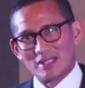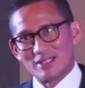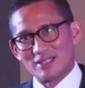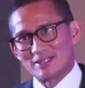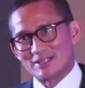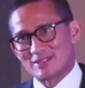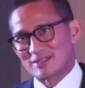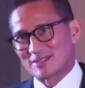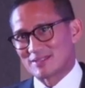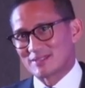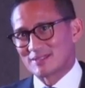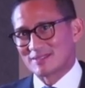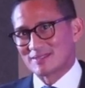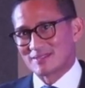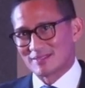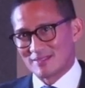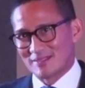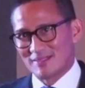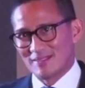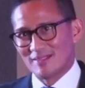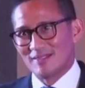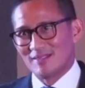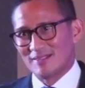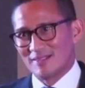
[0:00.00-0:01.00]
it's
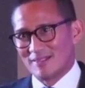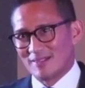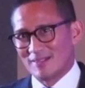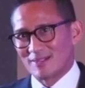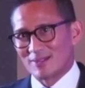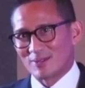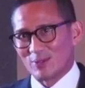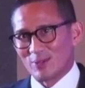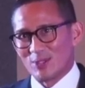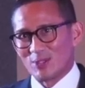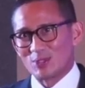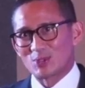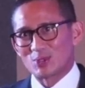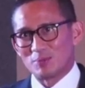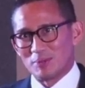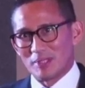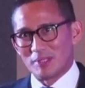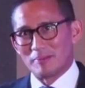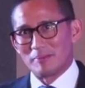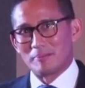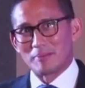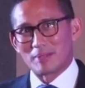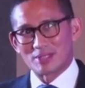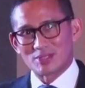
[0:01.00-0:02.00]
going to be
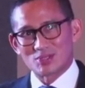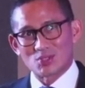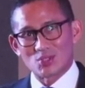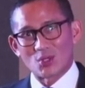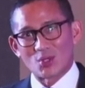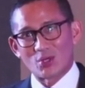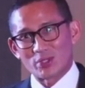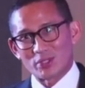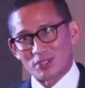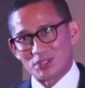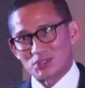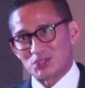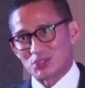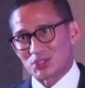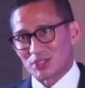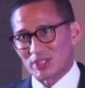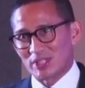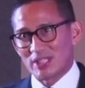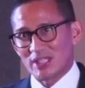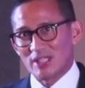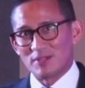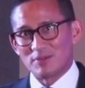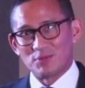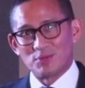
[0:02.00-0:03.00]
a much longer
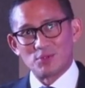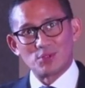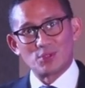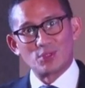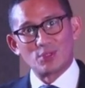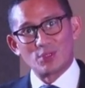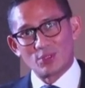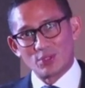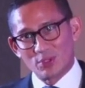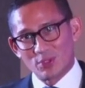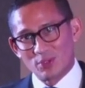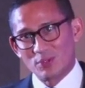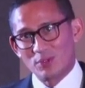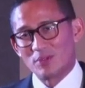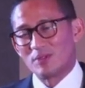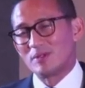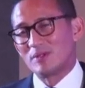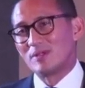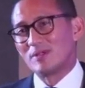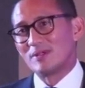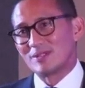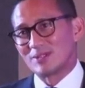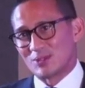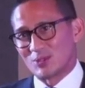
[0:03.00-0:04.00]
journey if you go
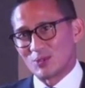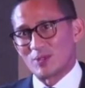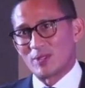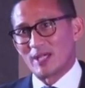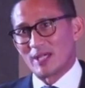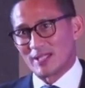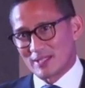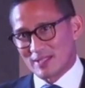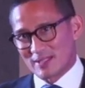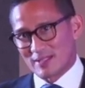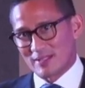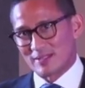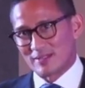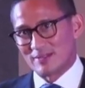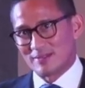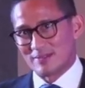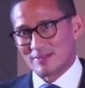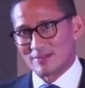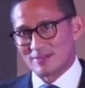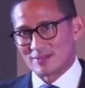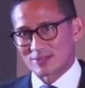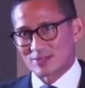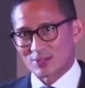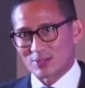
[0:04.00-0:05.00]
together.
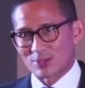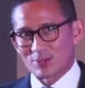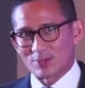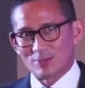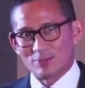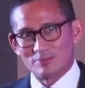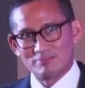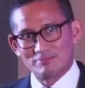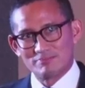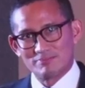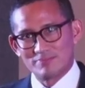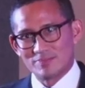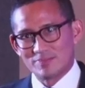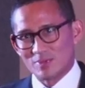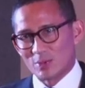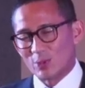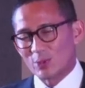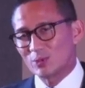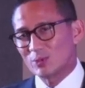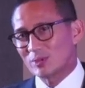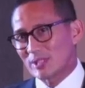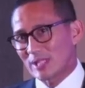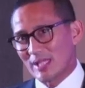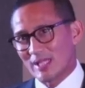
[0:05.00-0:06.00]
So
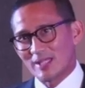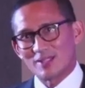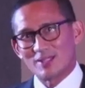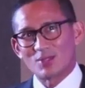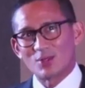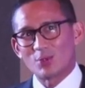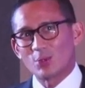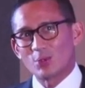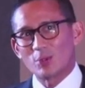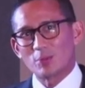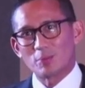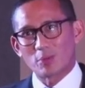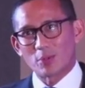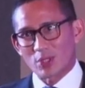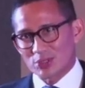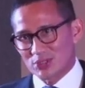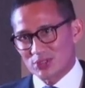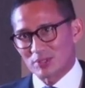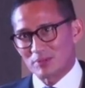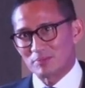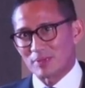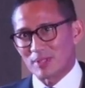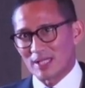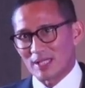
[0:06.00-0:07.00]
don't take the whole
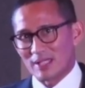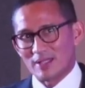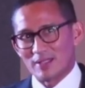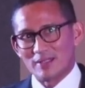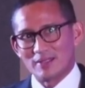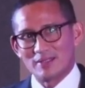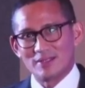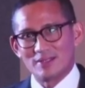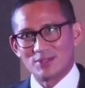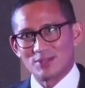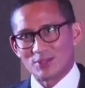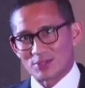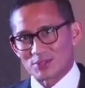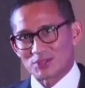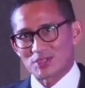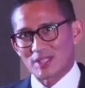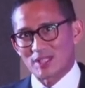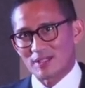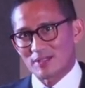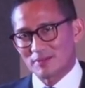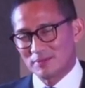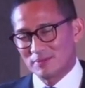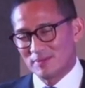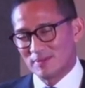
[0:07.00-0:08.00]
portion by
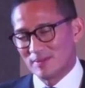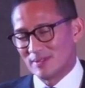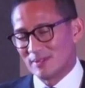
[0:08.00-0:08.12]
yourself.